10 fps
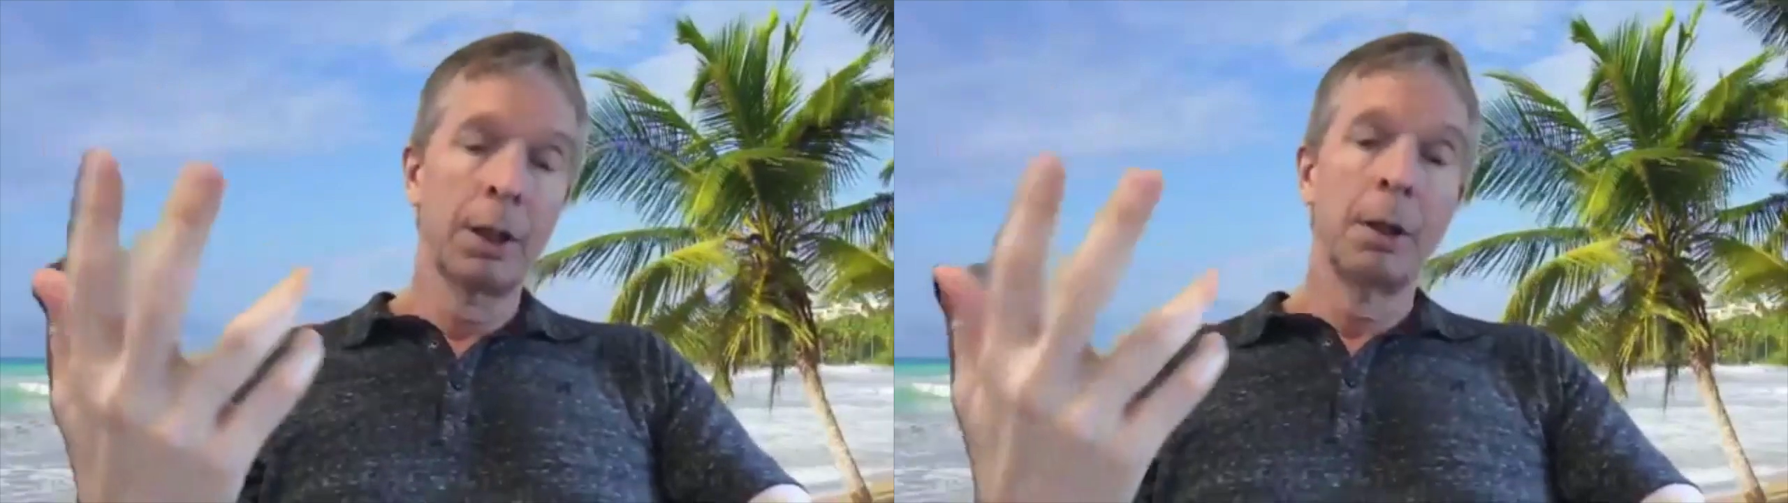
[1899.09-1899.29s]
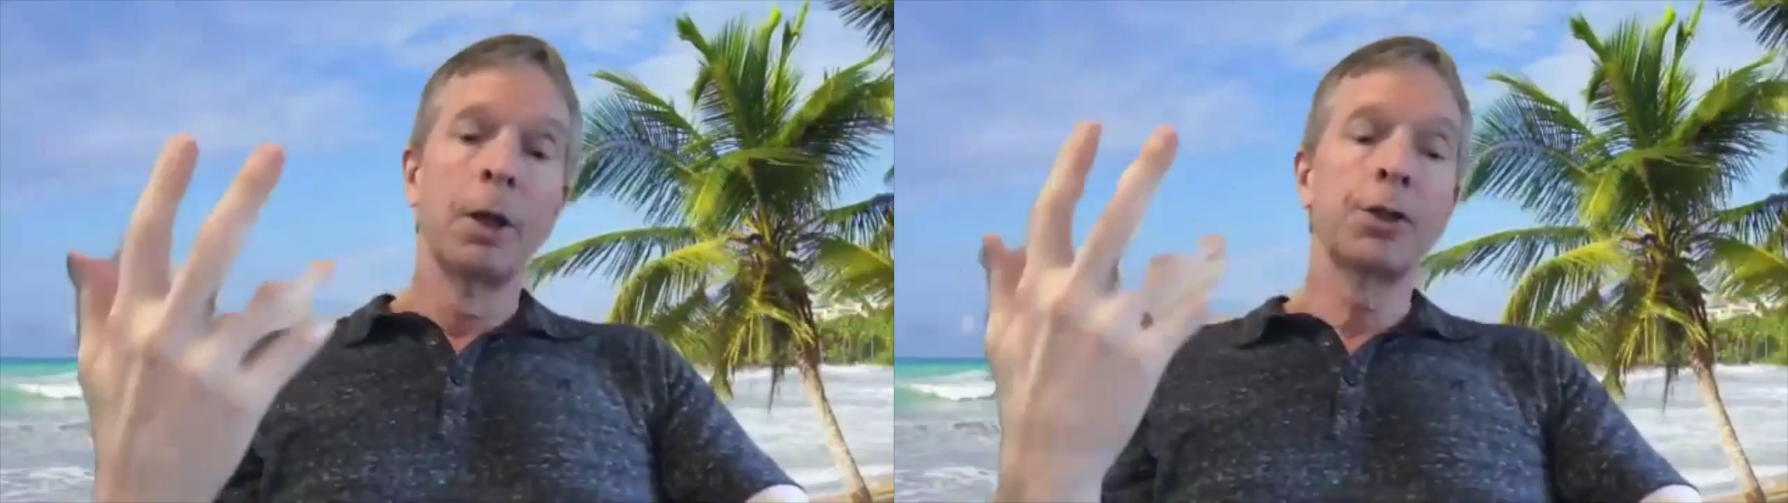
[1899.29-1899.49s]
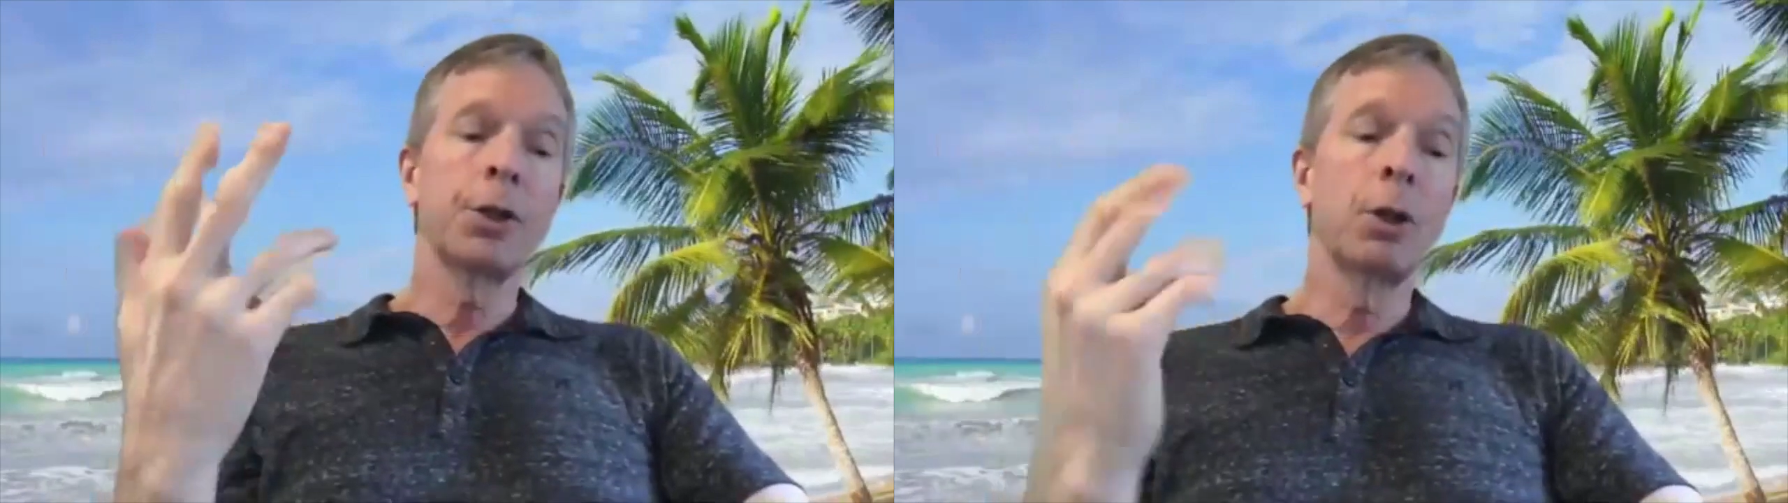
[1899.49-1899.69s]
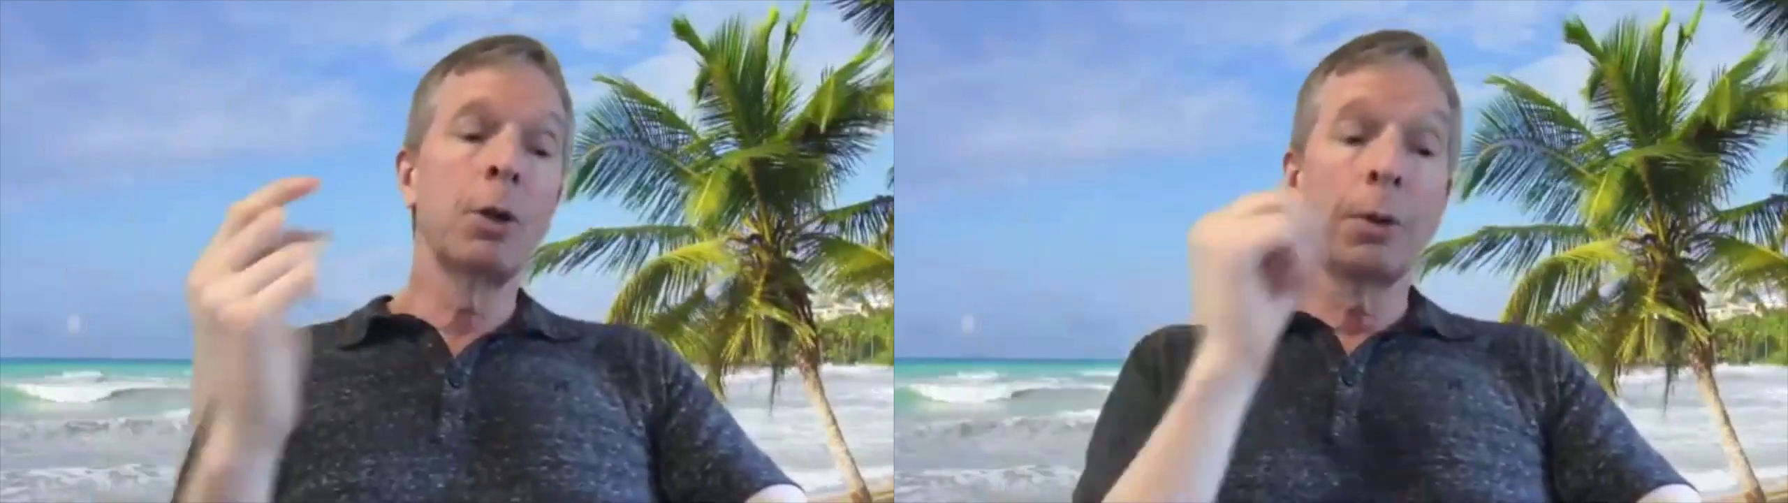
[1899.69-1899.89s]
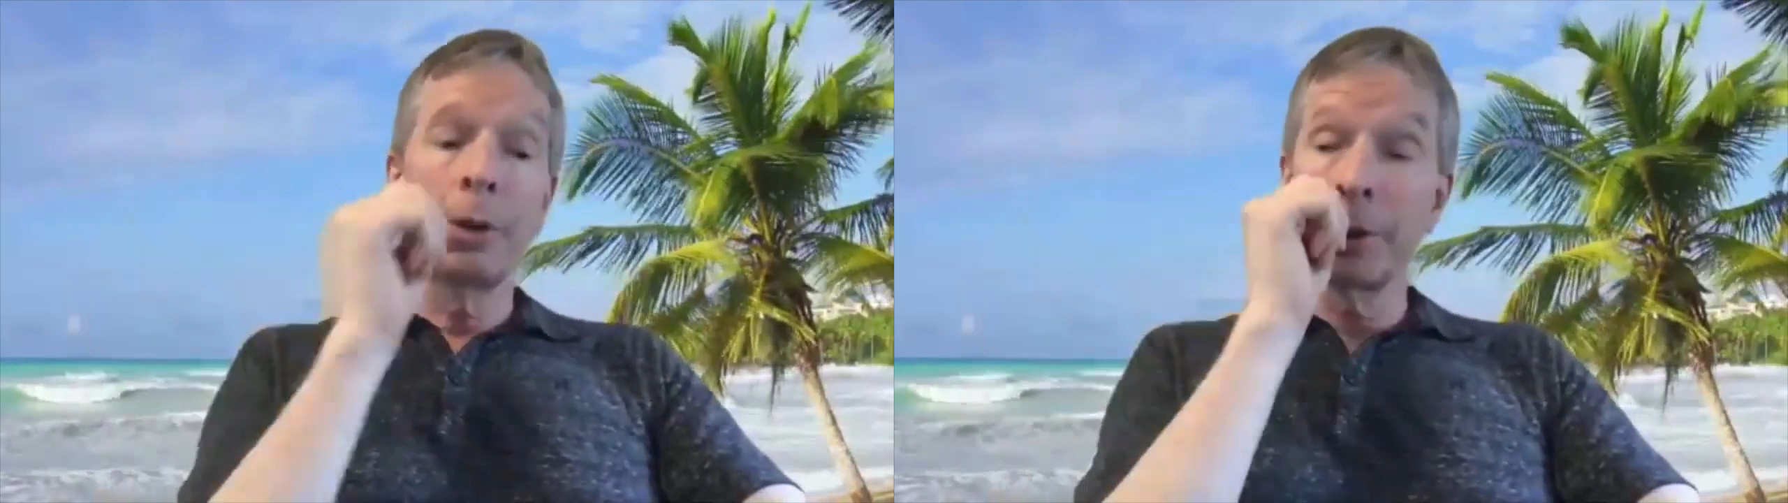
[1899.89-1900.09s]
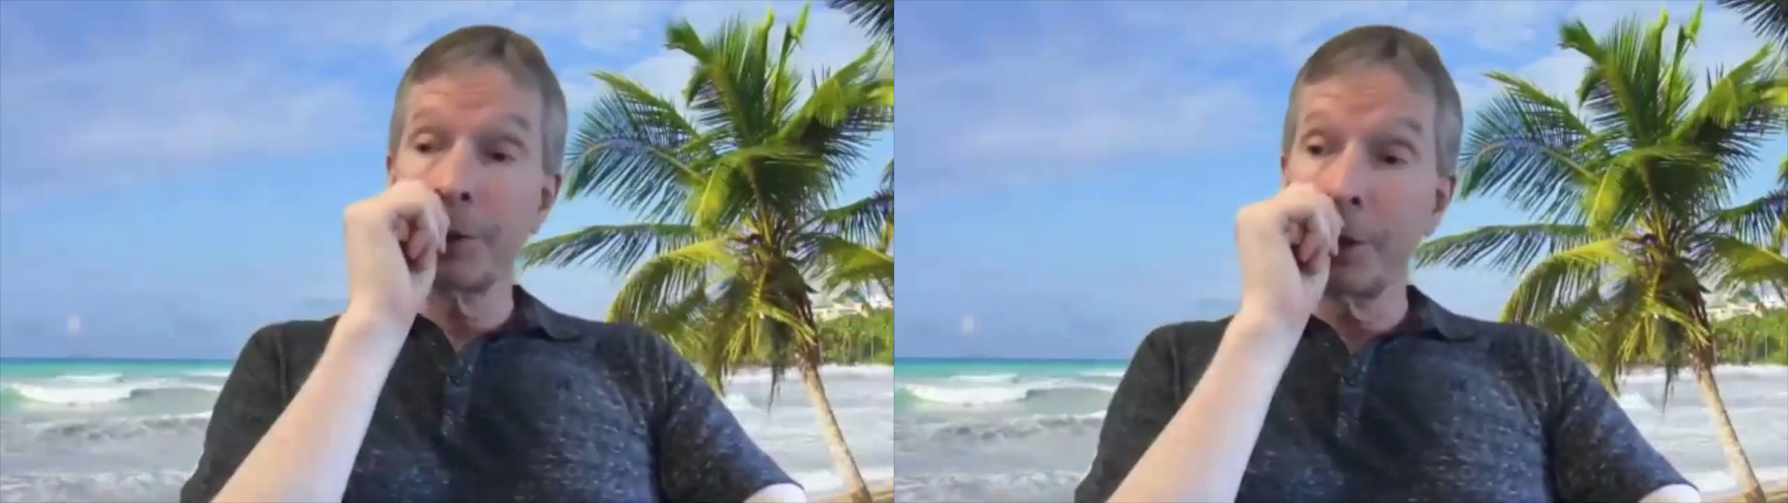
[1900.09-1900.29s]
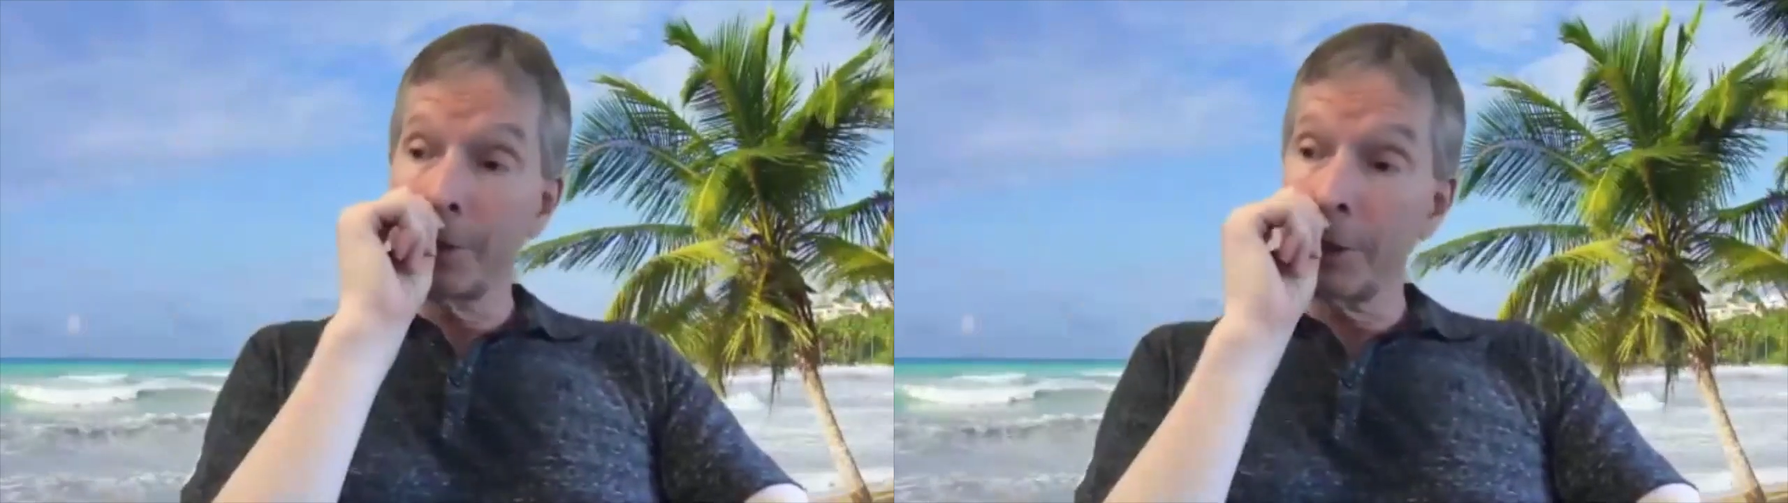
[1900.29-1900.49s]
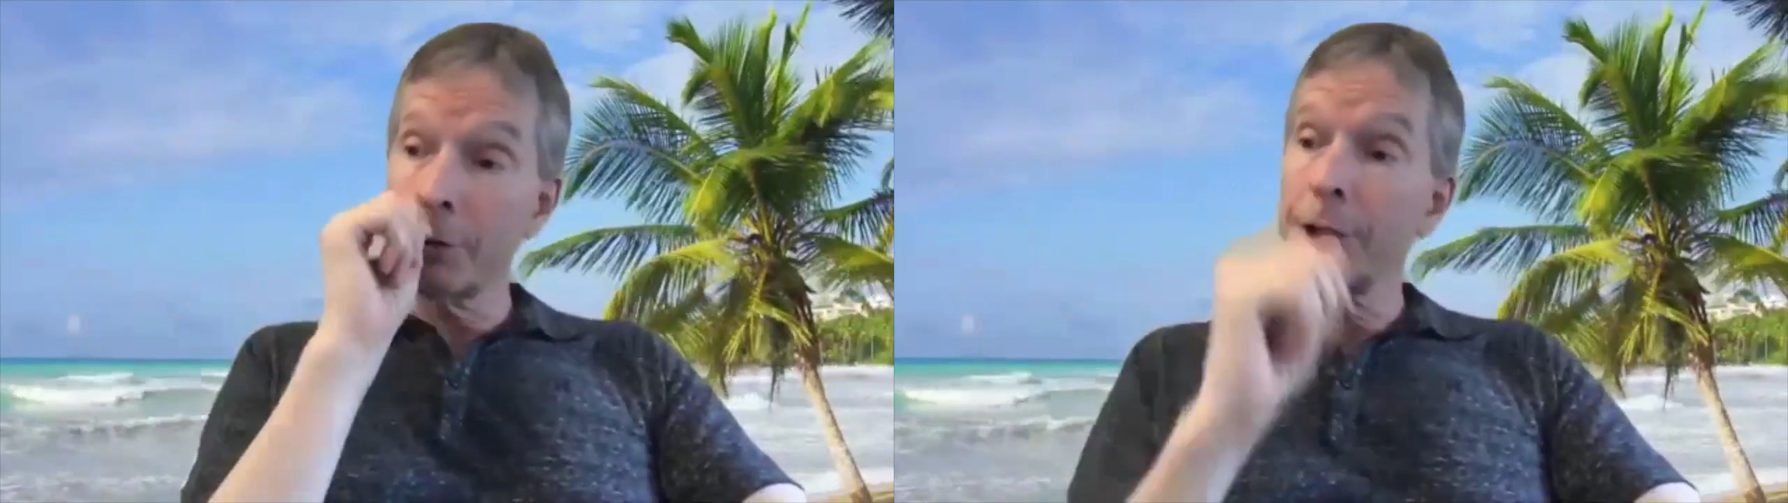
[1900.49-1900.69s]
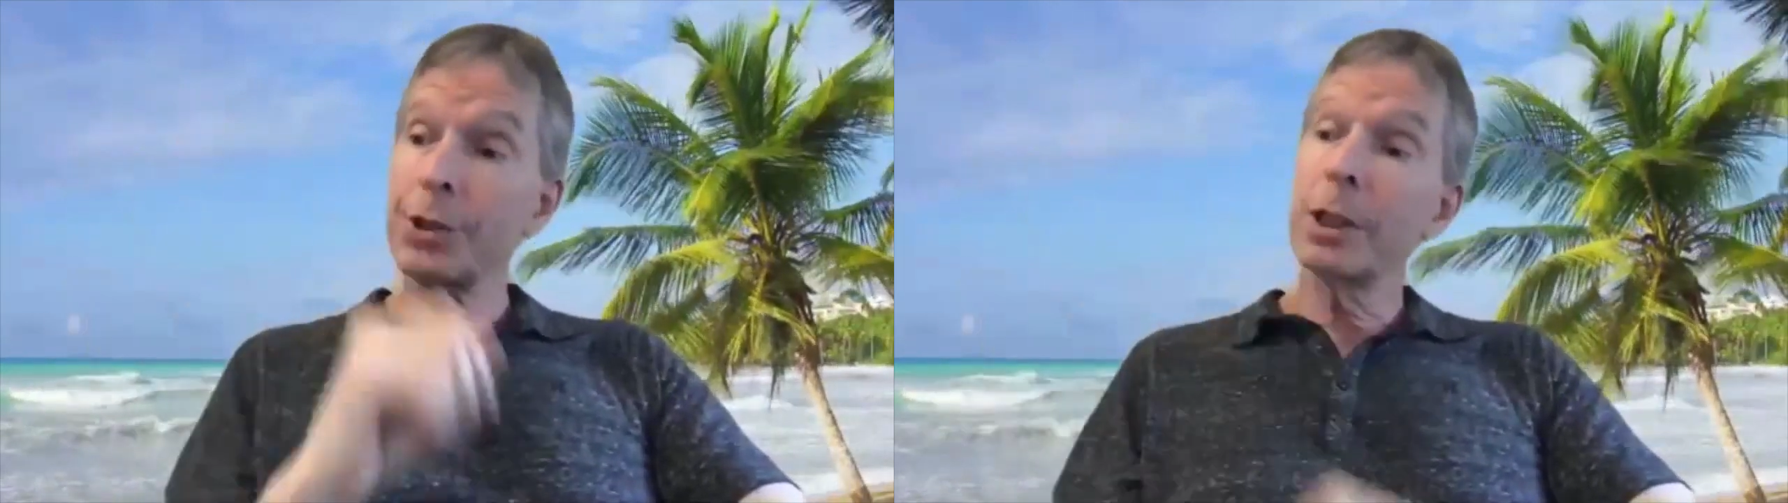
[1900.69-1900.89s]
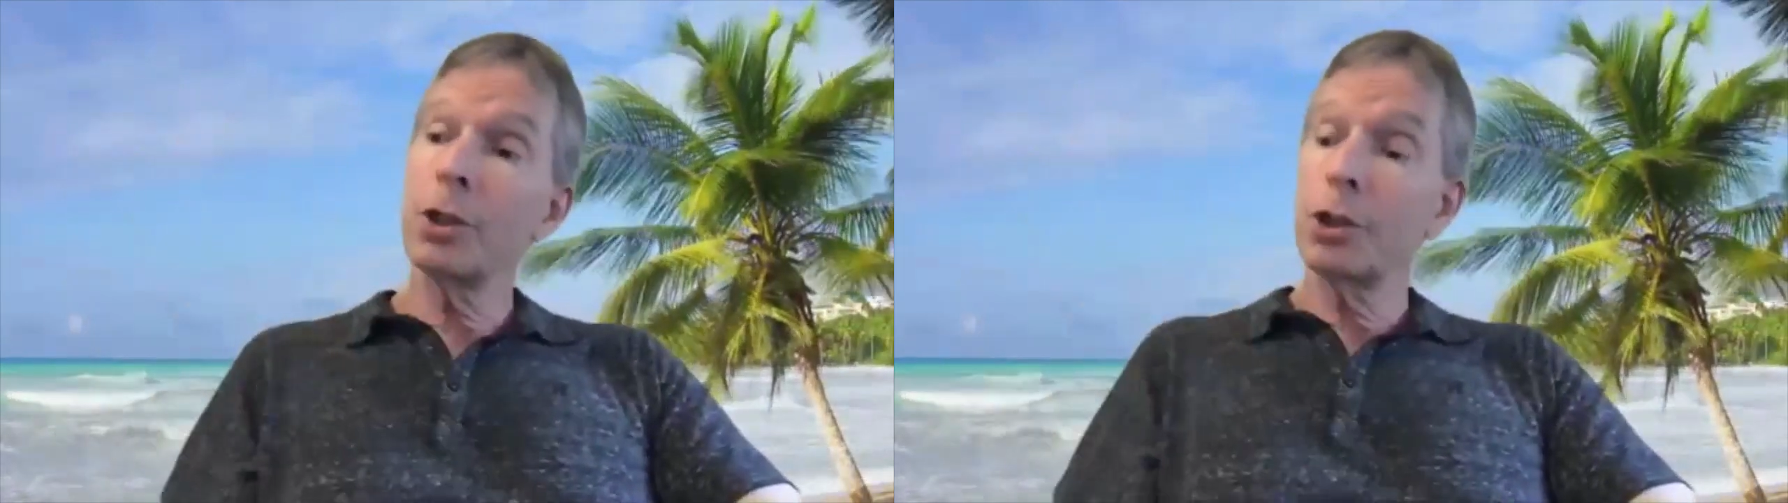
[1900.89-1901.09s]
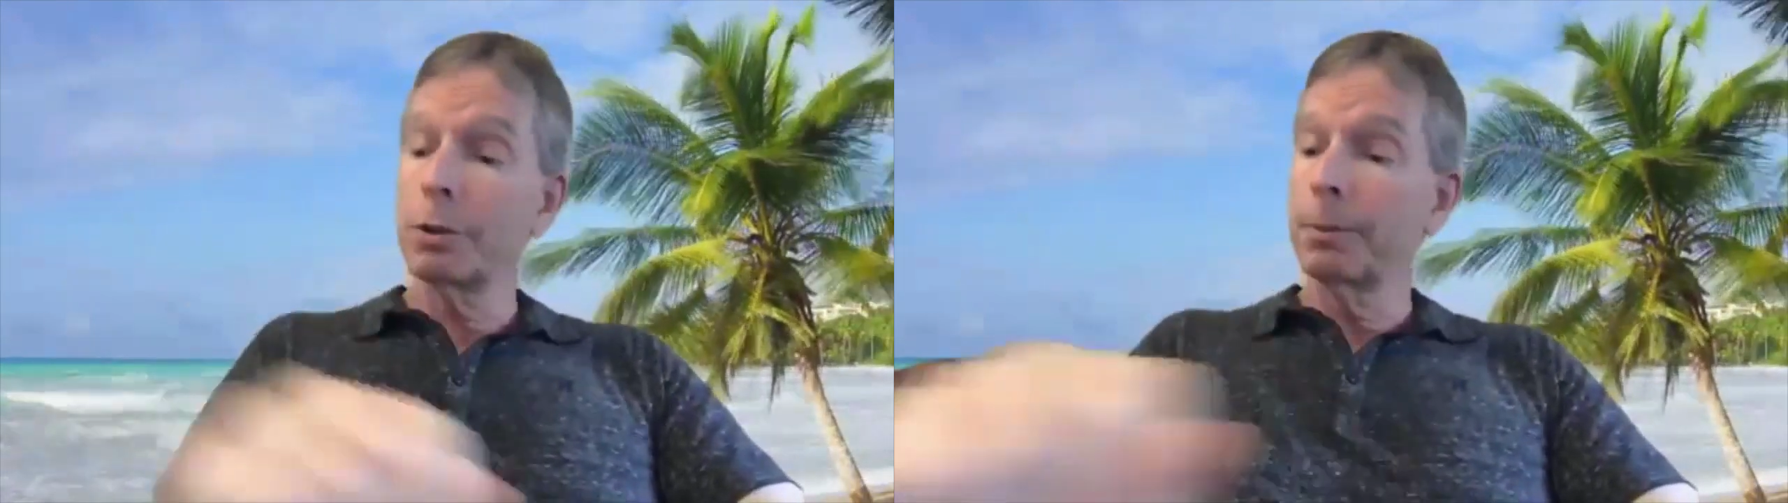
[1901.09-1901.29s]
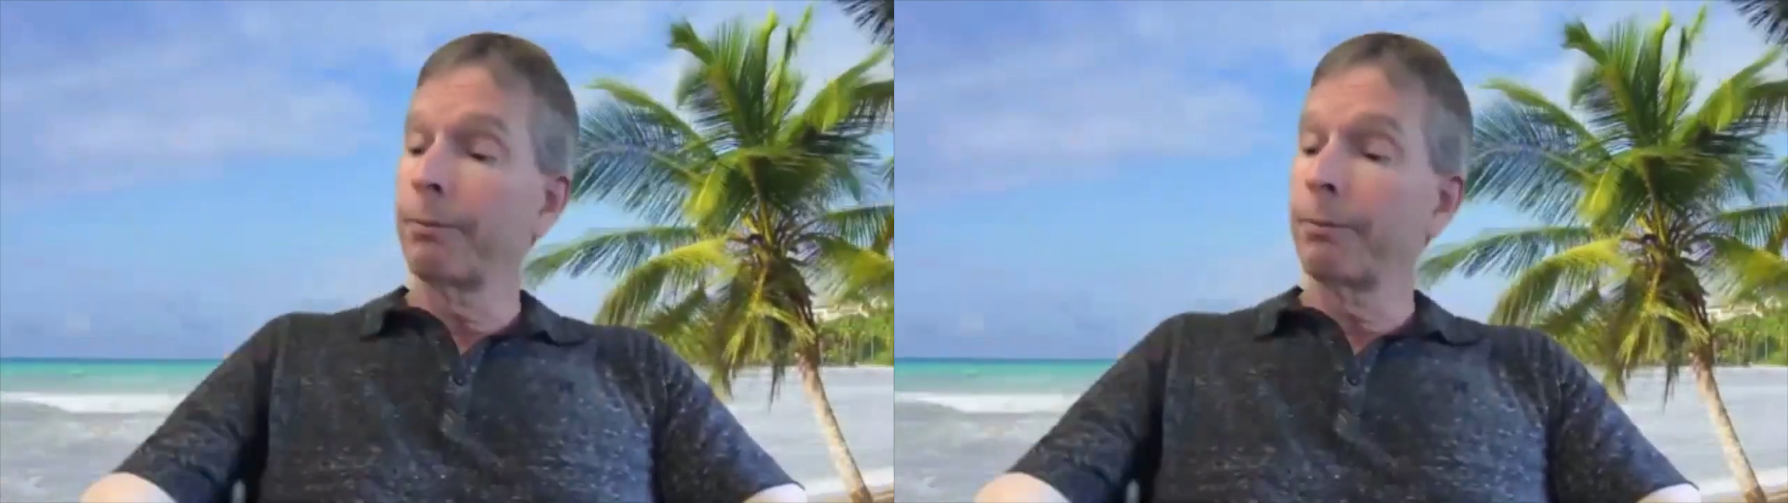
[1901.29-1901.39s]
So there's this interesting issue